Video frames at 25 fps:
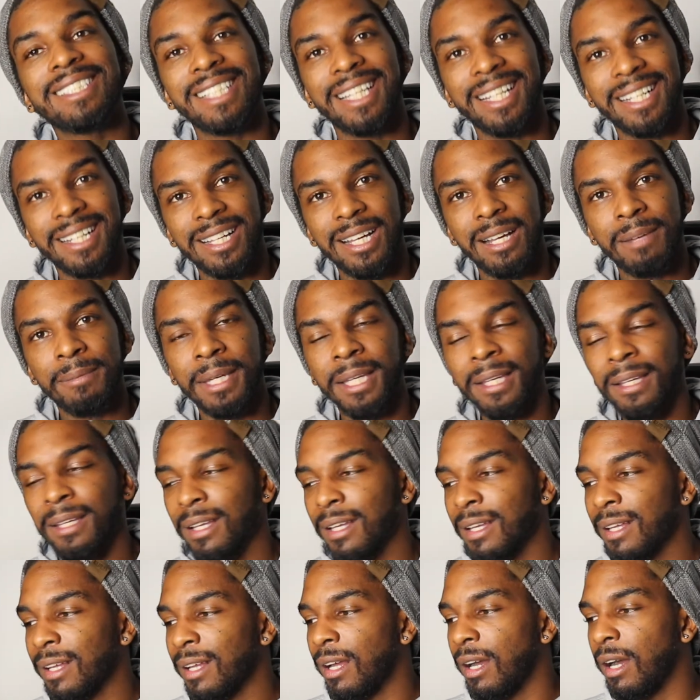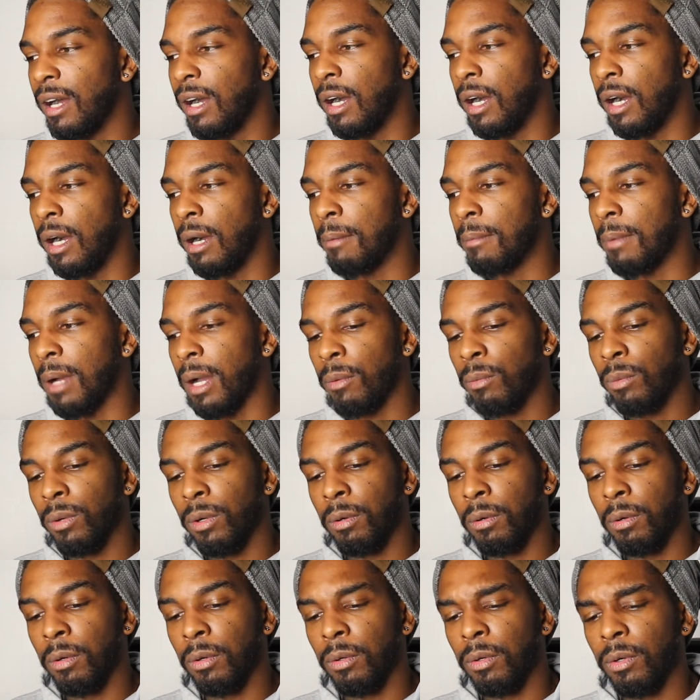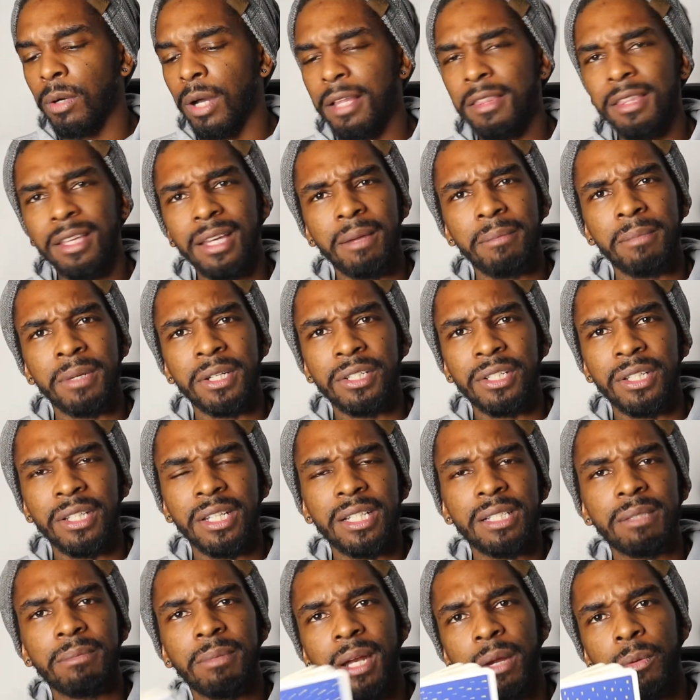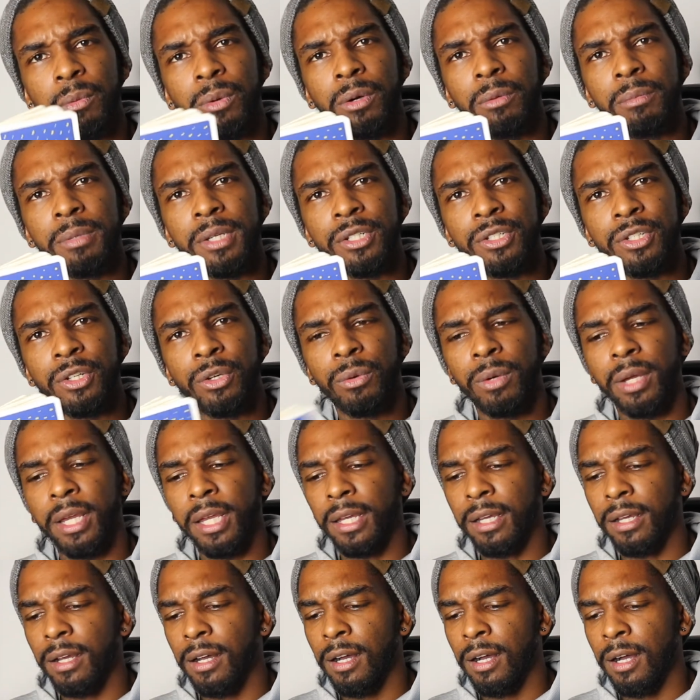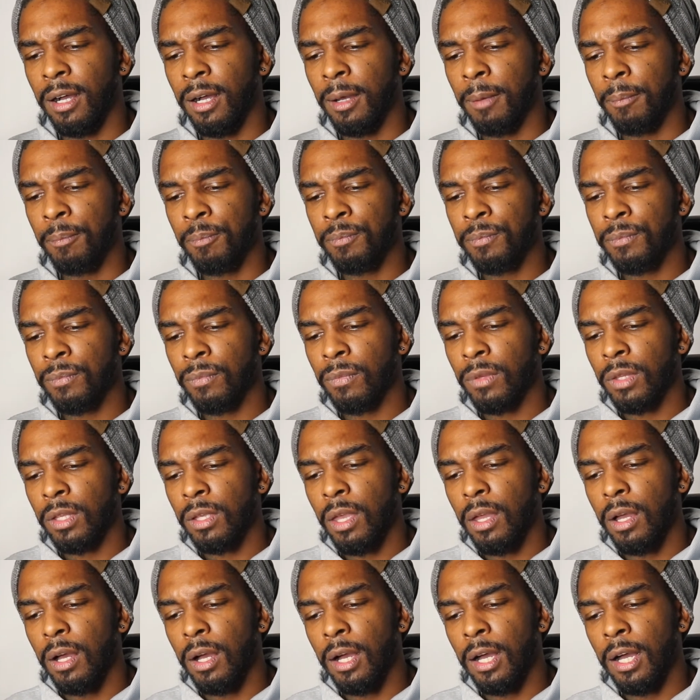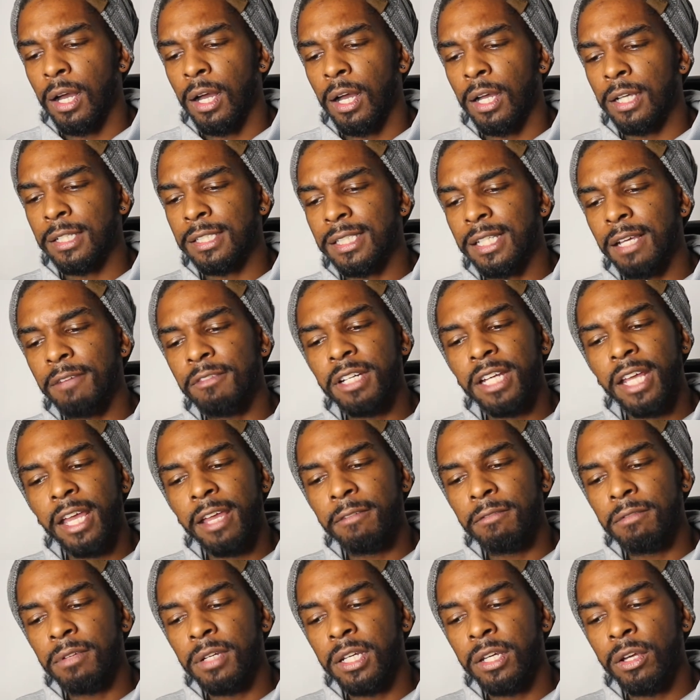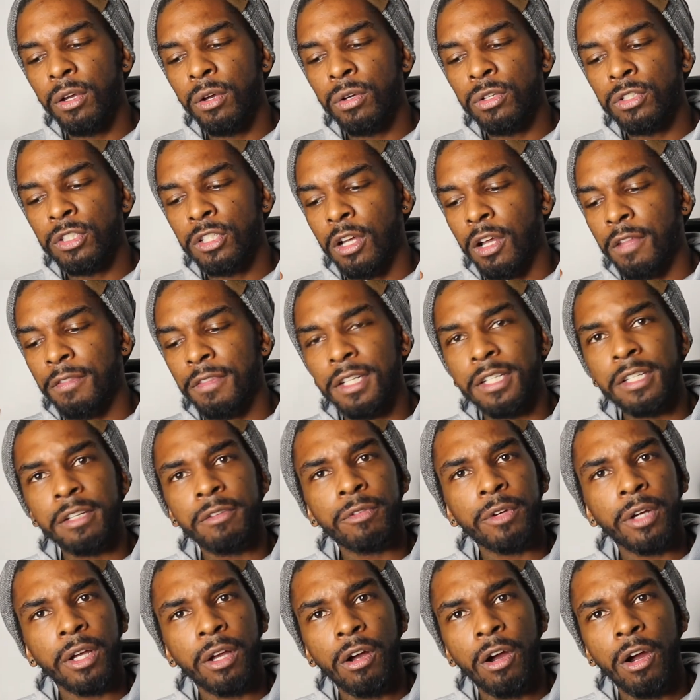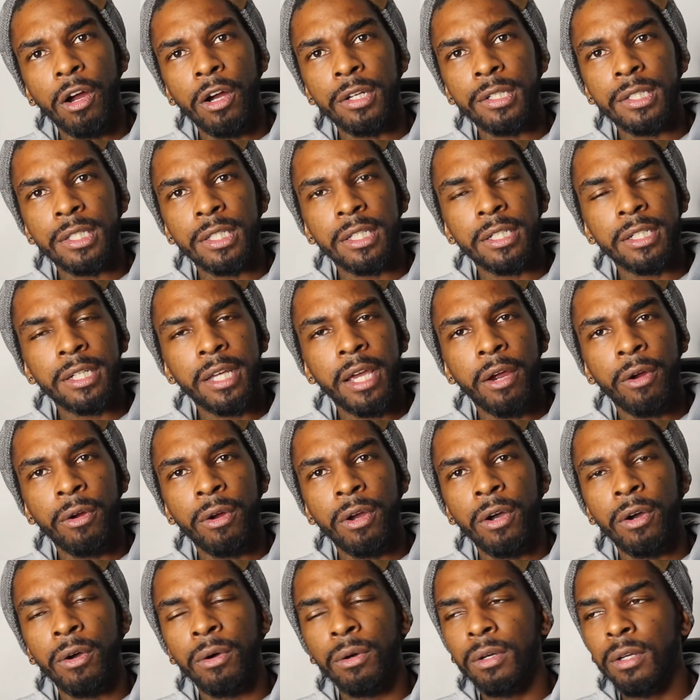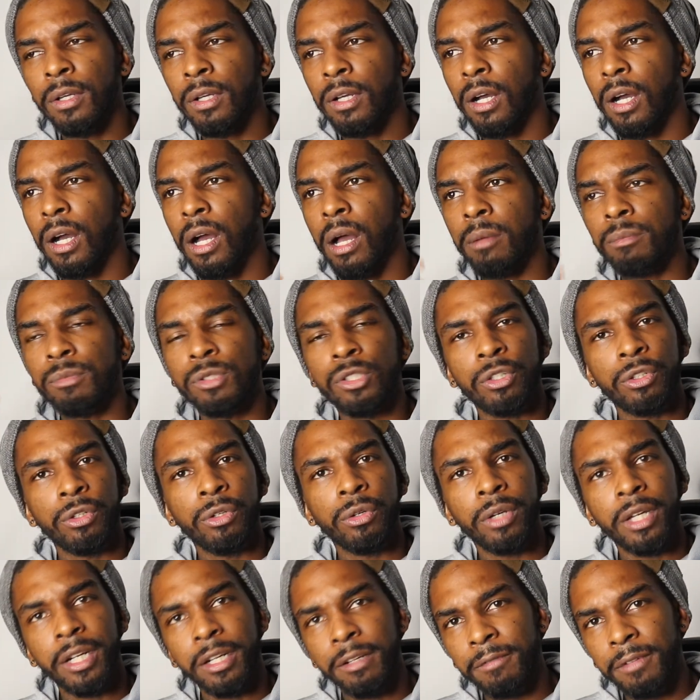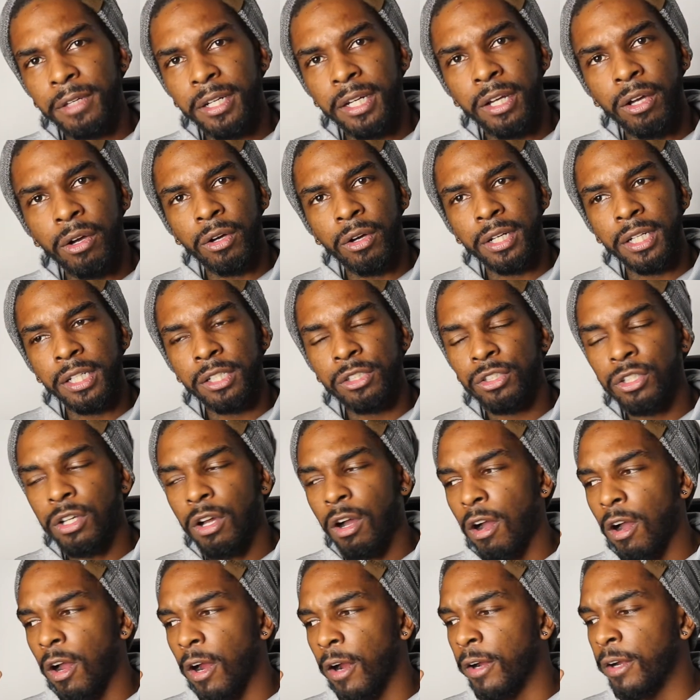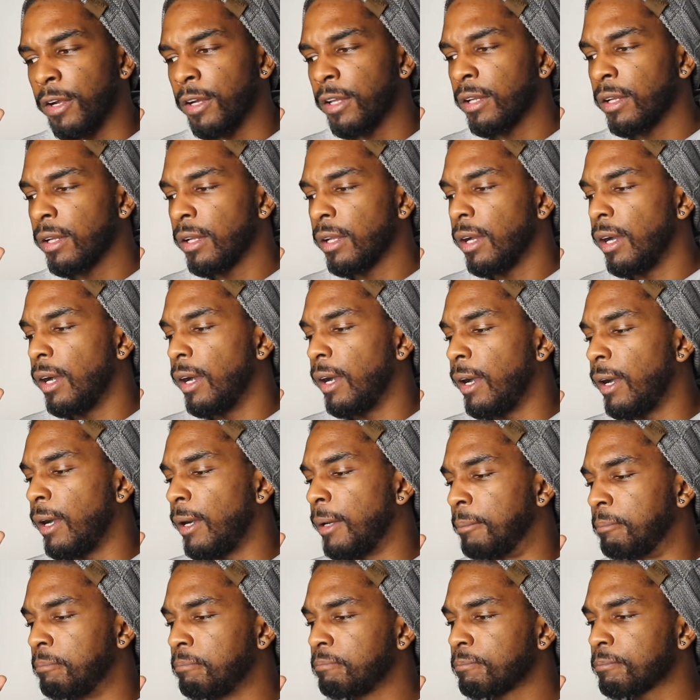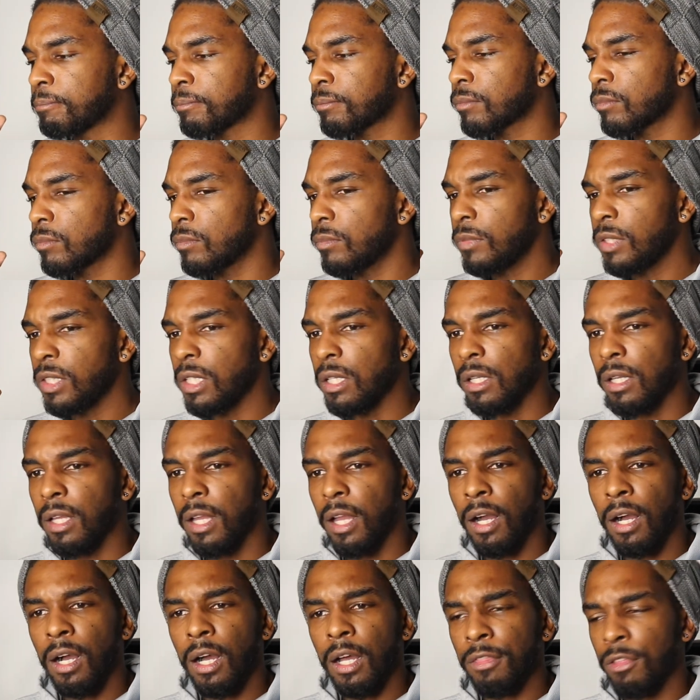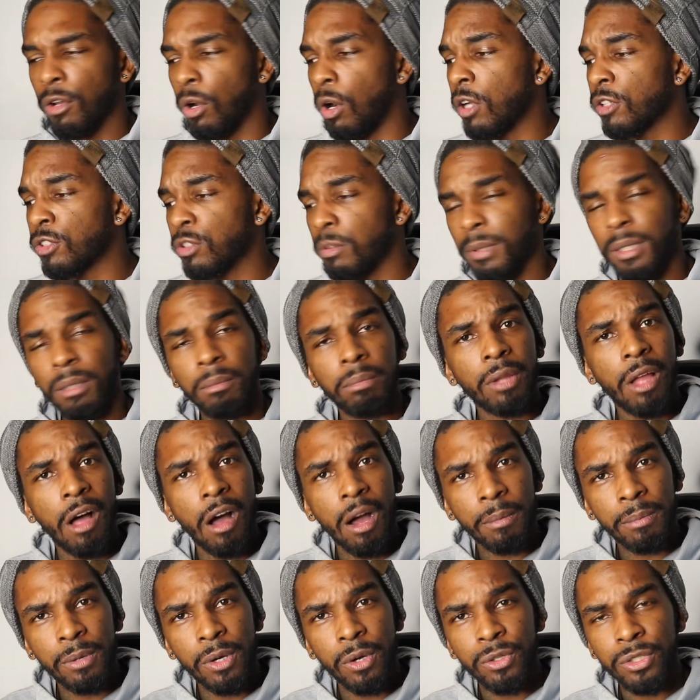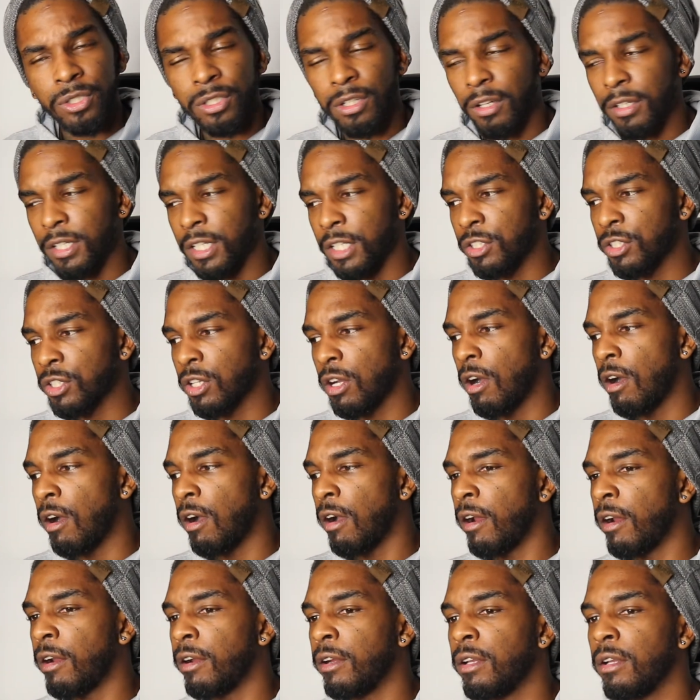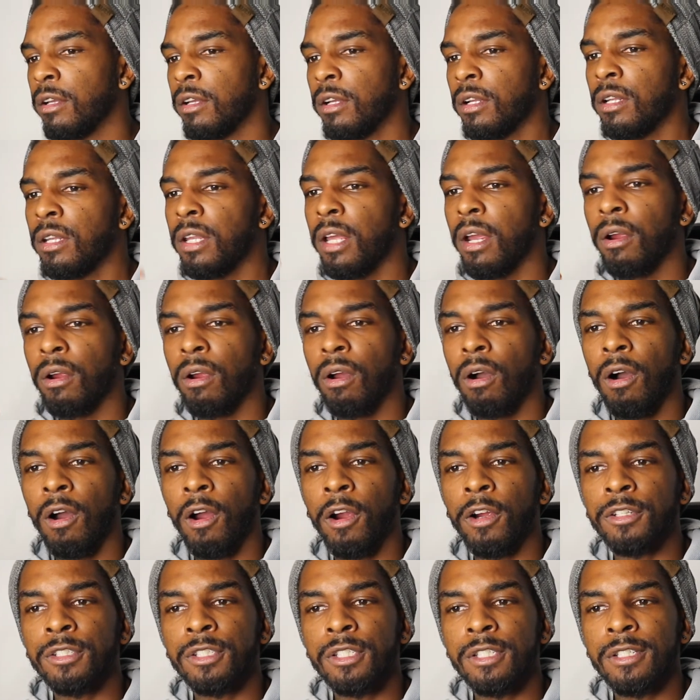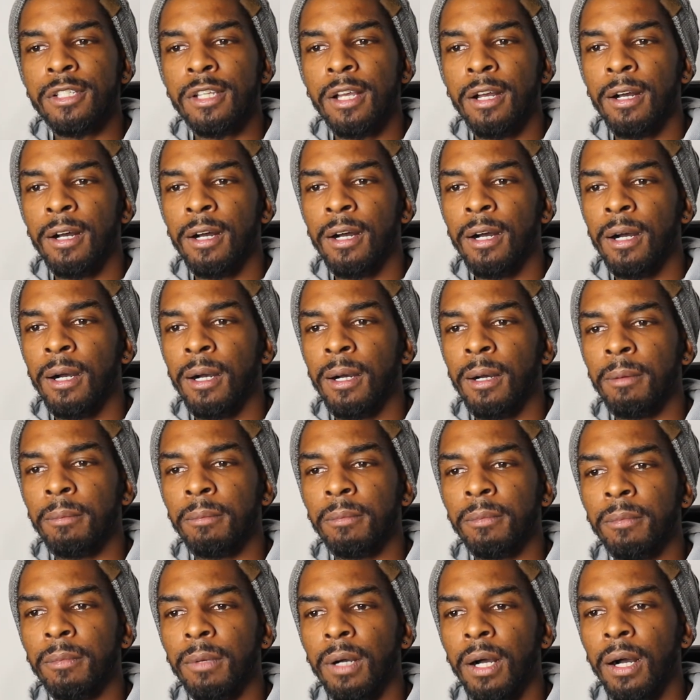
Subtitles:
coming. I think I mentioned this, but I will be doing 78 videos on the different cards of the tarot. So you'll get a video each card. There'll also be a blog post on each card. There are some,